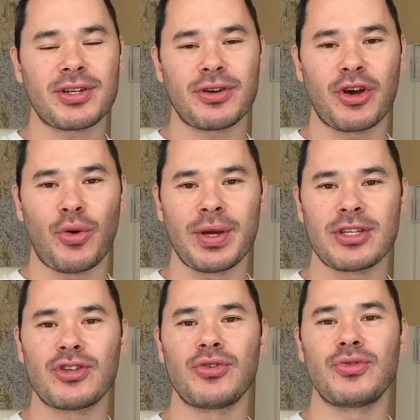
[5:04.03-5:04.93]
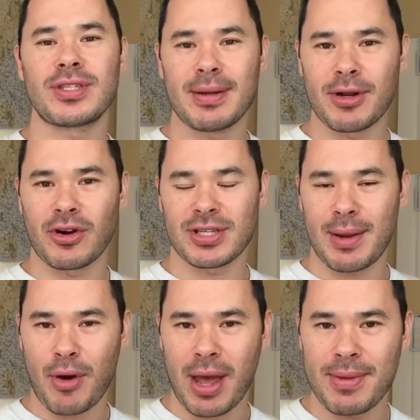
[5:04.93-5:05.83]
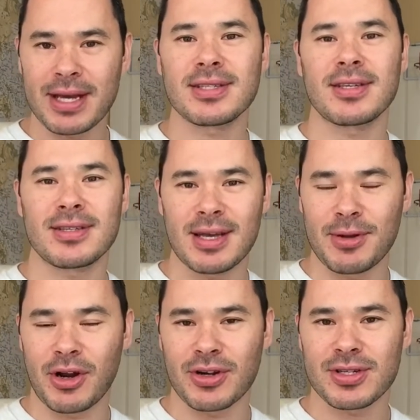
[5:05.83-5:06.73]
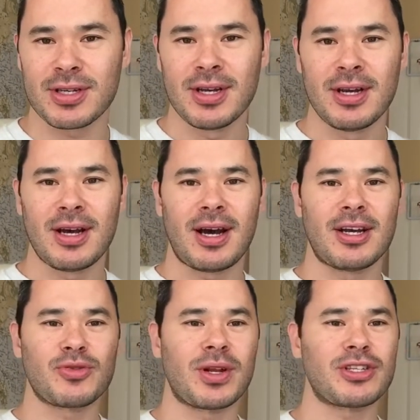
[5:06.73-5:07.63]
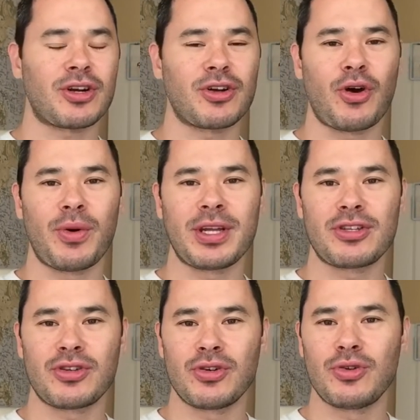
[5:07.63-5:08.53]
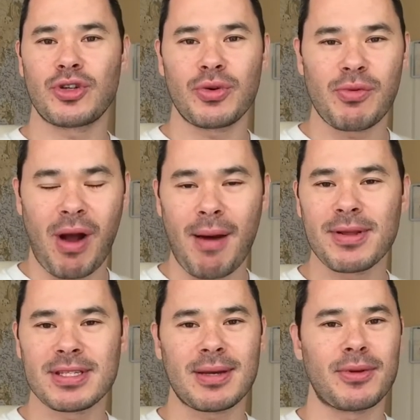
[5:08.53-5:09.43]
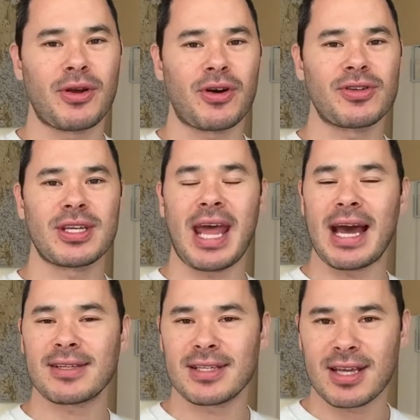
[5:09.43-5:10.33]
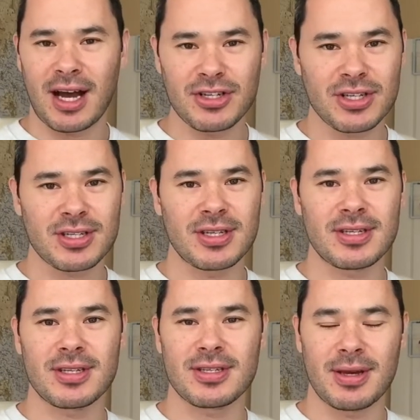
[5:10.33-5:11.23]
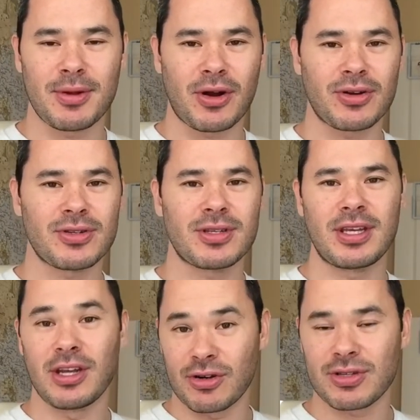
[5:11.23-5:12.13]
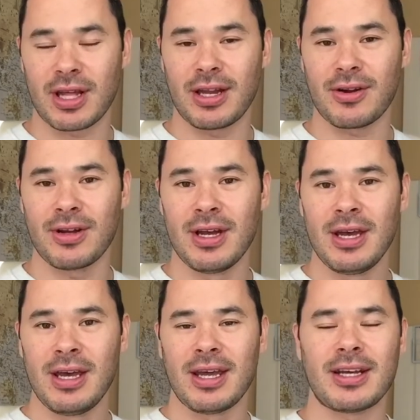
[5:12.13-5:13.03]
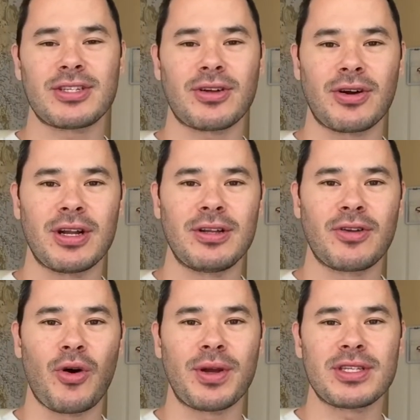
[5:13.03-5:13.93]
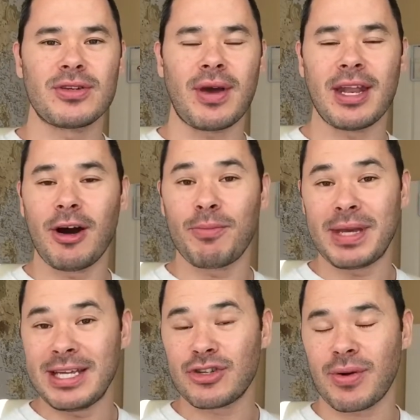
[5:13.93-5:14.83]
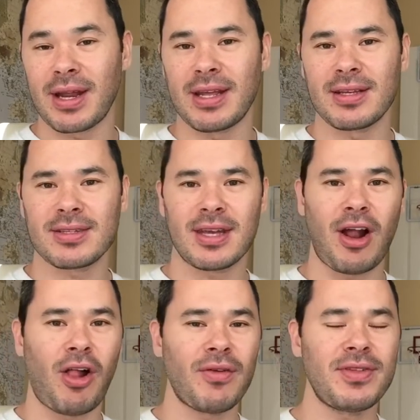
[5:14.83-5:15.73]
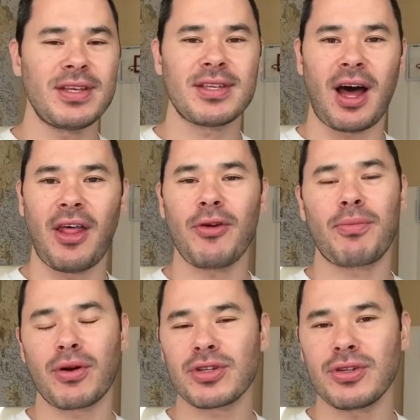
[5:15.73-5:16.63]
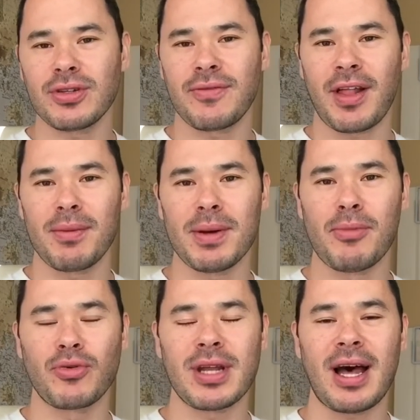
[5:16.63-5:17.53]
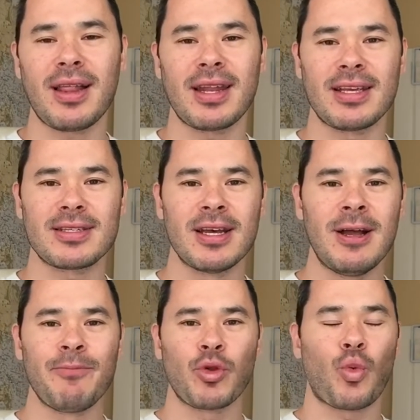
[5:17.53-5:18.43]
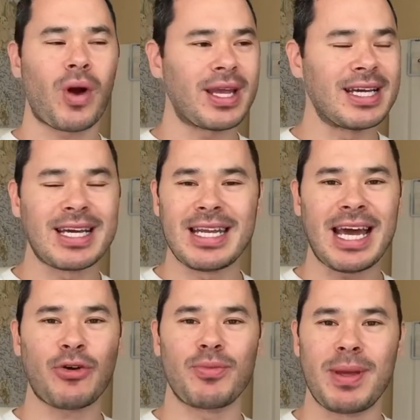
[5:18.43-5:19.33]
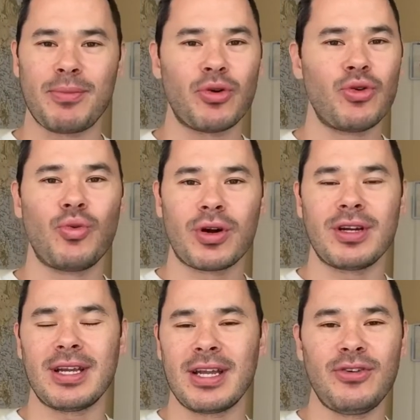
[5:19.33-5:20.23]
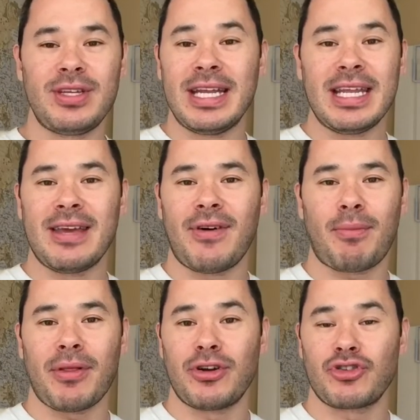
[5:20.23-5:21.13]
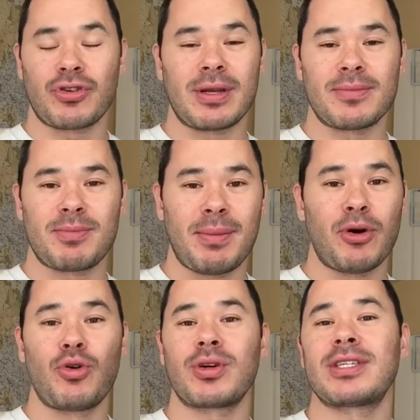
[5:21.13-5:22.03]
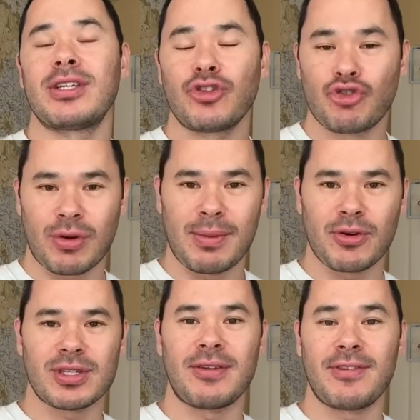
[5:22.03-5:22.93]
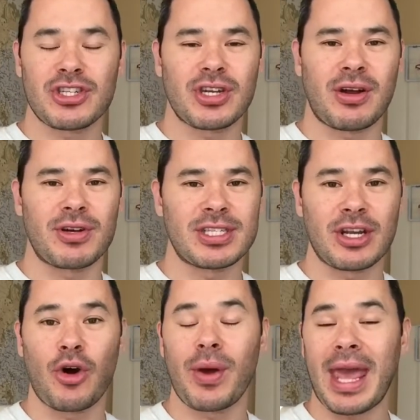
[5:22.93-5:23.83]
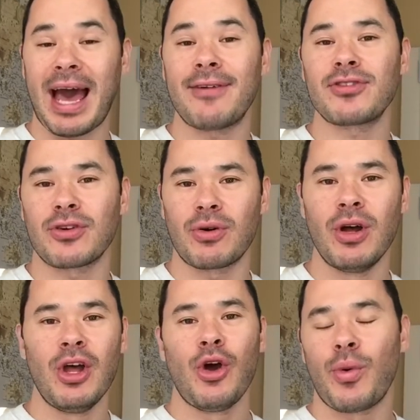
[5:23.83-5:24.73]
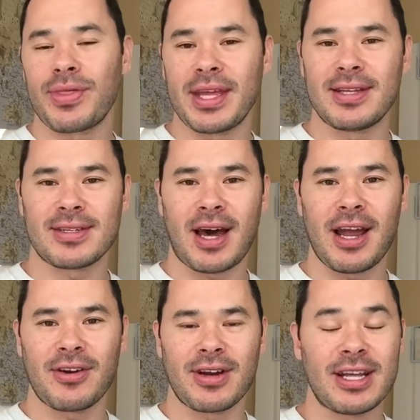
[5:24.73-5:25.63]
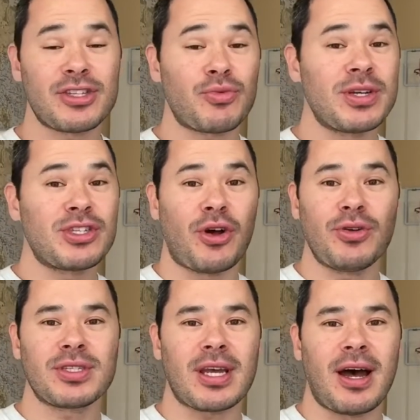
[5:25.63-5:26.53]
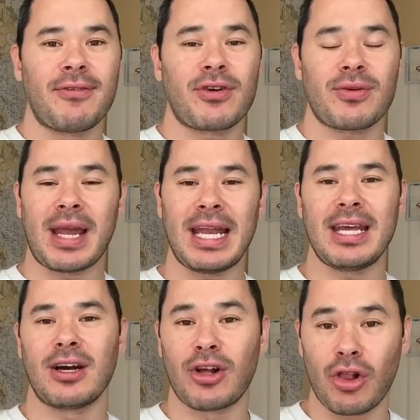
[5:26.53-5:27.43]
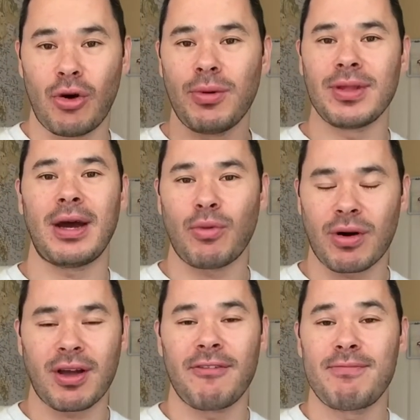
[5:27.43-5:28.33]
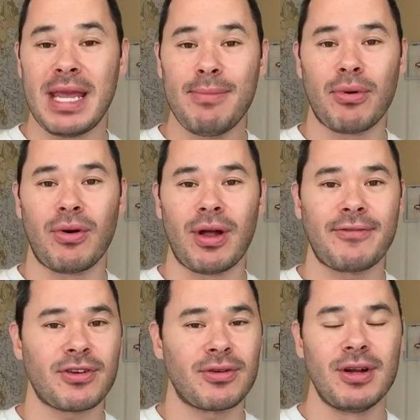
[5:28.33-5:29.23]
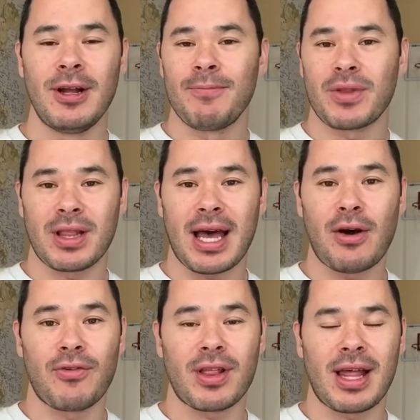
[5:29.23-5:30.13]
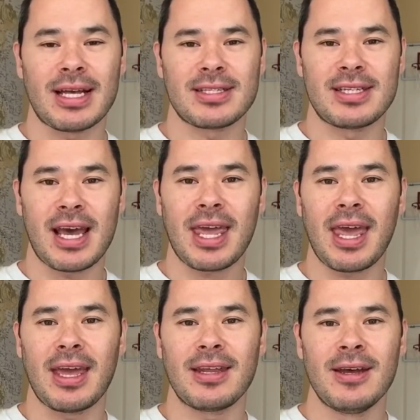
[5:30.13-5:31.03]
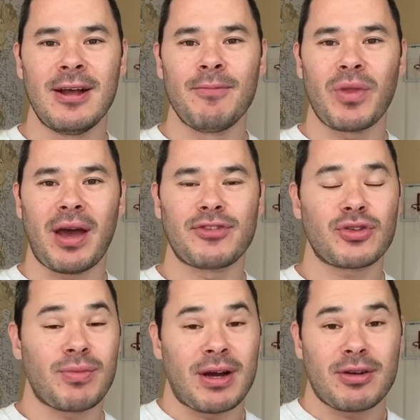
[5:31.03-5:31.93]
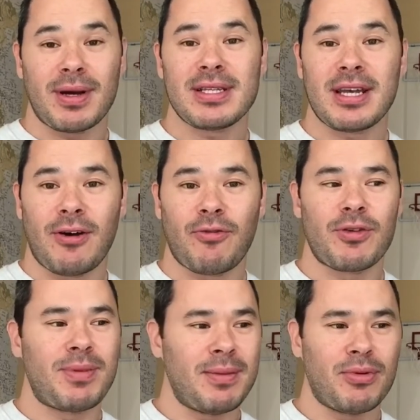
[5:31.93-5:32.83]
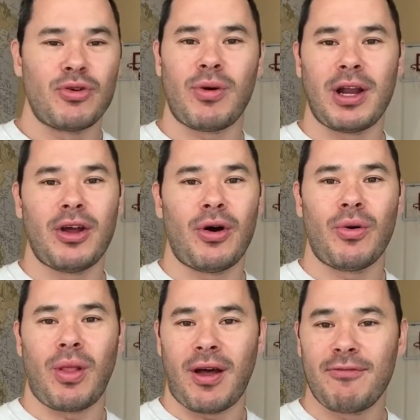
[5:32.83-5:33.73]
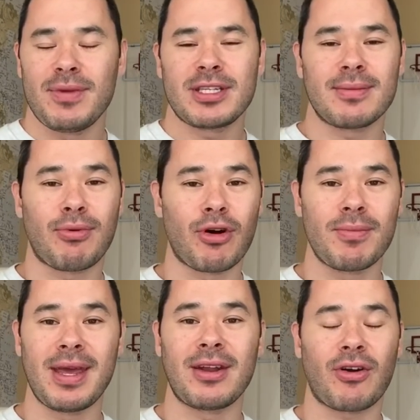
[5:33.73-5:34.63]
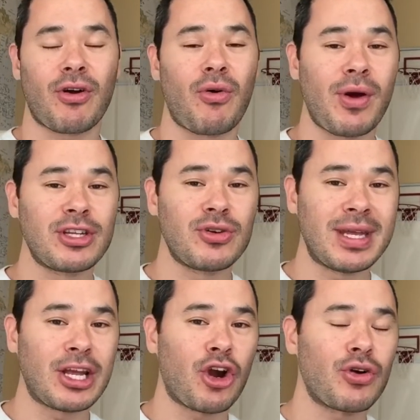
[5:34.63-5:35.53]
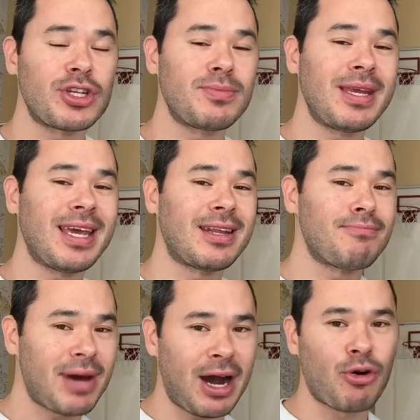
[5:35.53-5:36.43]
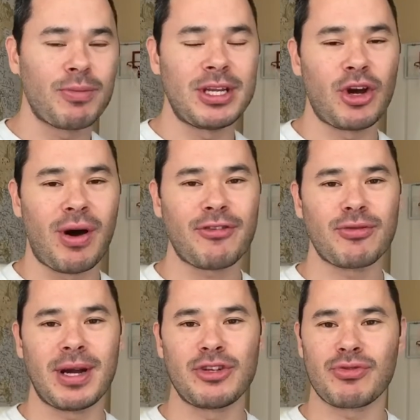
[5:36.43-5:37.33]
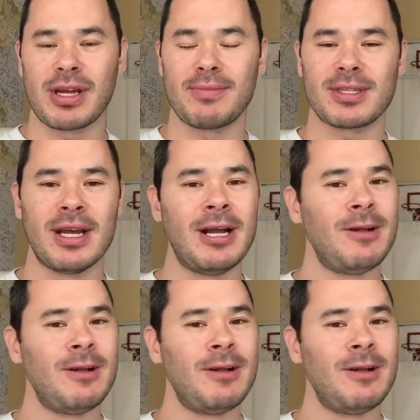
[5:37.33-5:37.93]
I started going to seminars, Abraham Hicks seminars. That's when I started going to Tony Robbins seminars and Access Consciousness seminars years later. And I started going to NLP trainings and all of these other personal development modalities where I could connect with people who weren't, who didn't give up on their dreams, people who were still dreamers and visionaries and going after what they desired. And as a result of creating a global network of people after the over the last decade, I've surrounded myself with people who I know love me, support me, and are going to encourage me and empower me to go after my dreams.